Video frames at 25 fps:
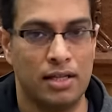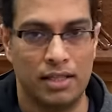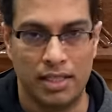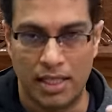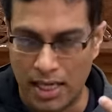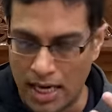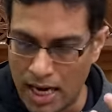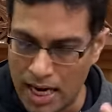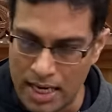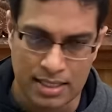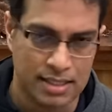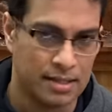
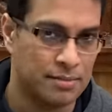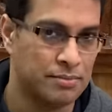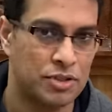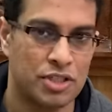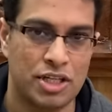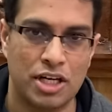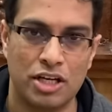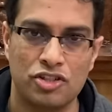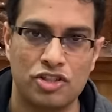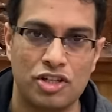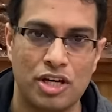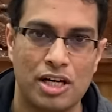There are some
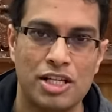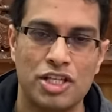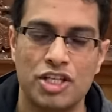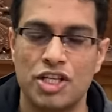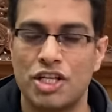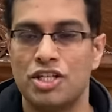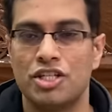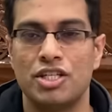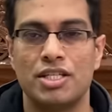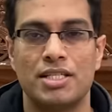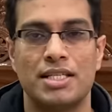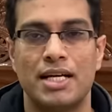structural
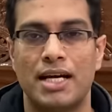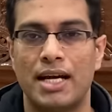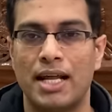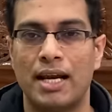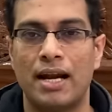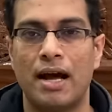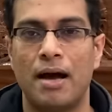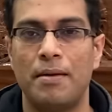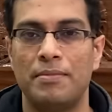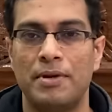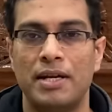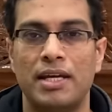changes that are
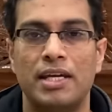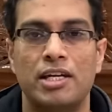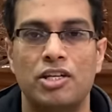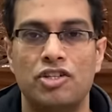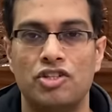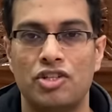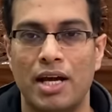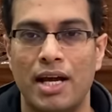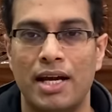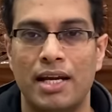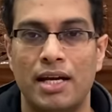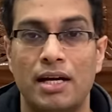happening in
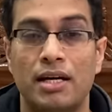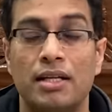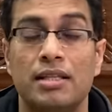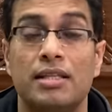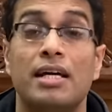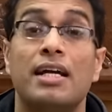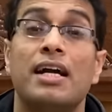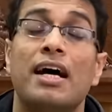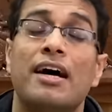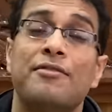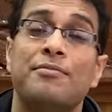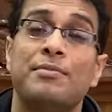China.
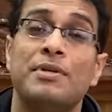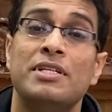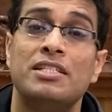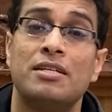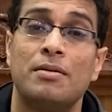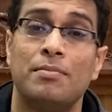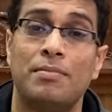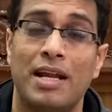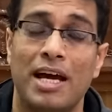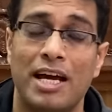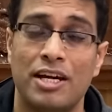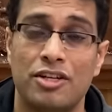There have been
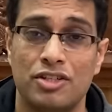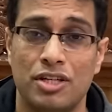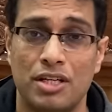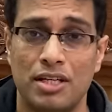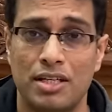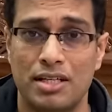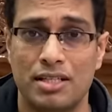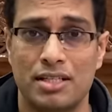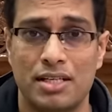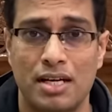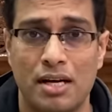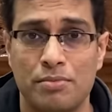supply chain
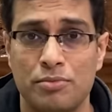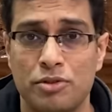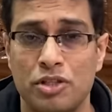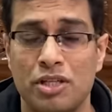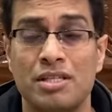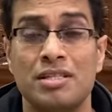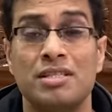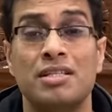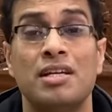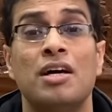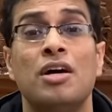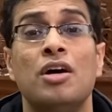
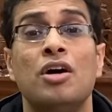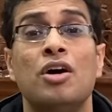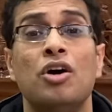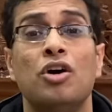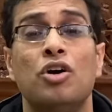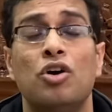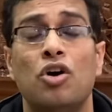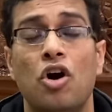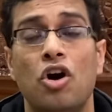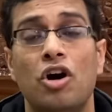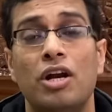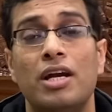disruptions.
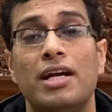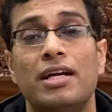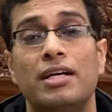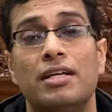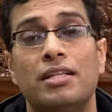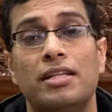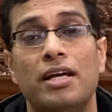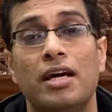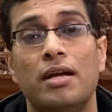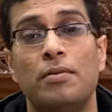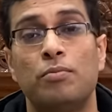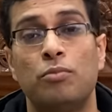Call it
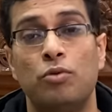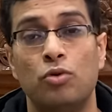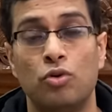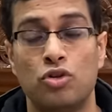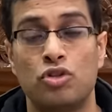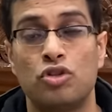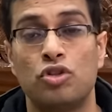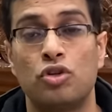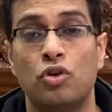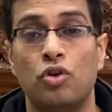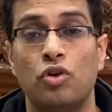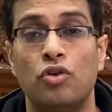their
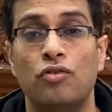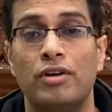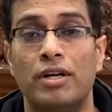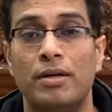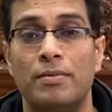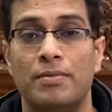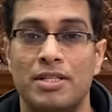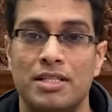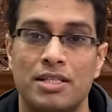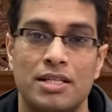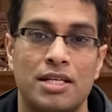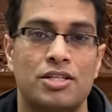post-COVID
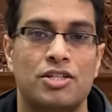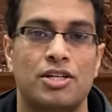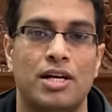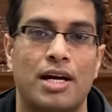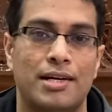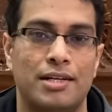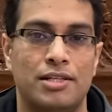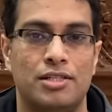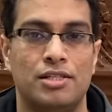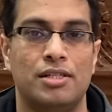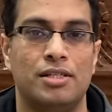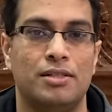business
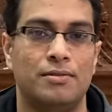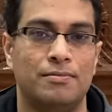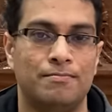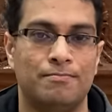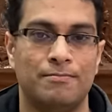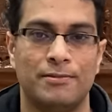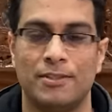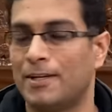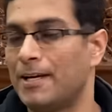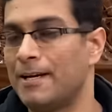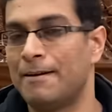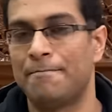strategy.
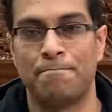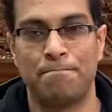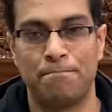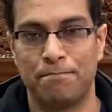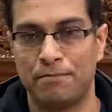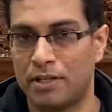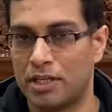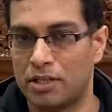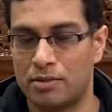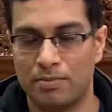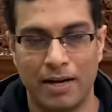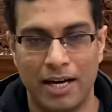Okay,
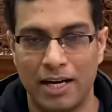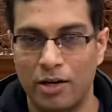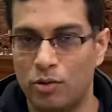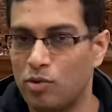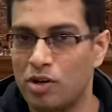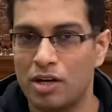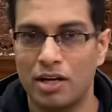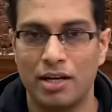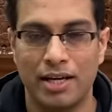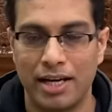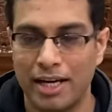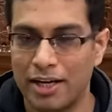this might
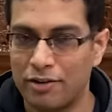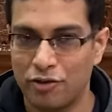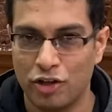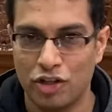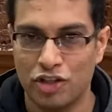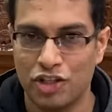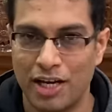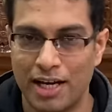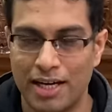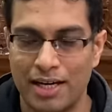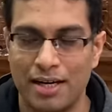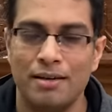work great for
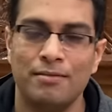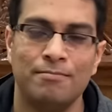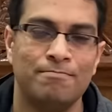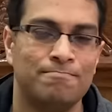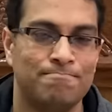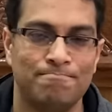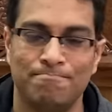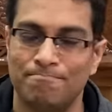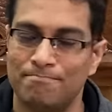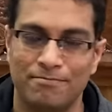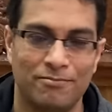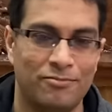China.
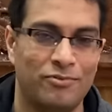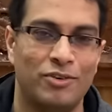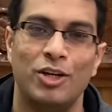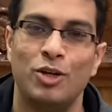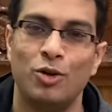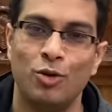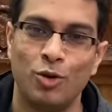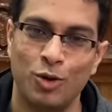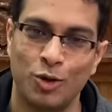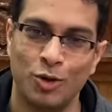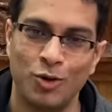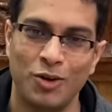We
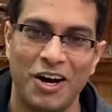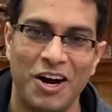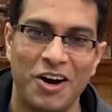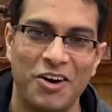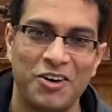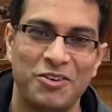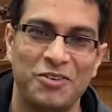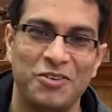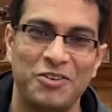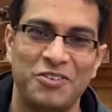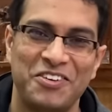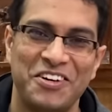don't know how
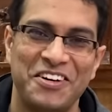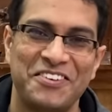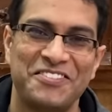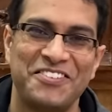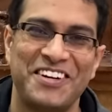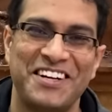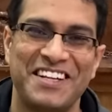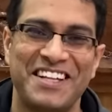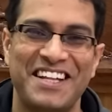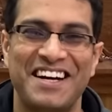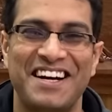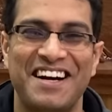it would work
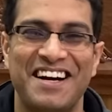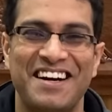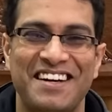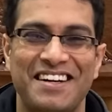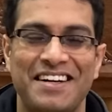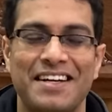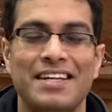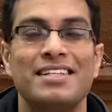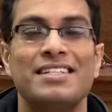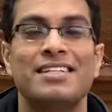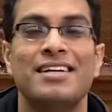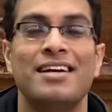for other
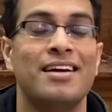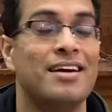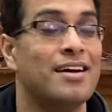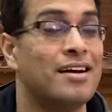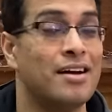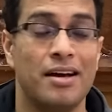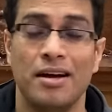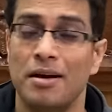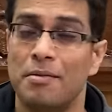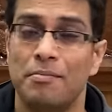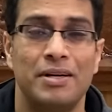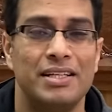countries.
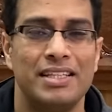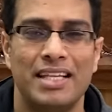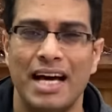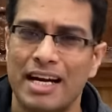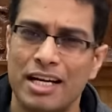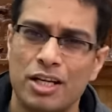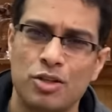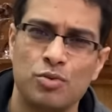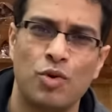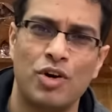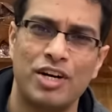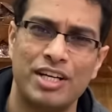But
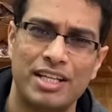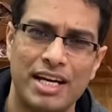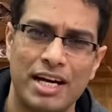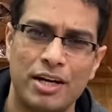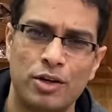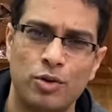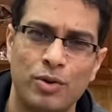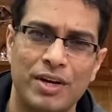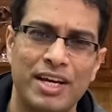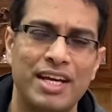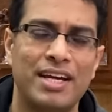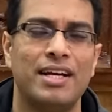that is what they are
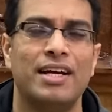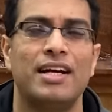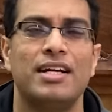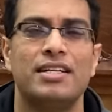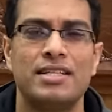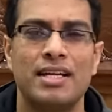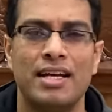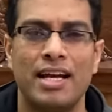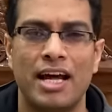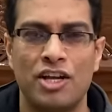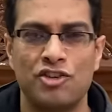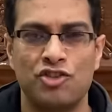doing. It's
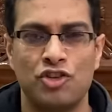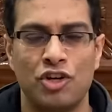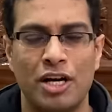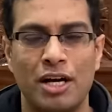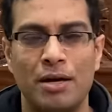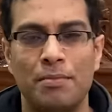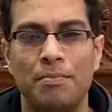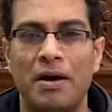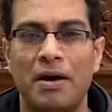a natural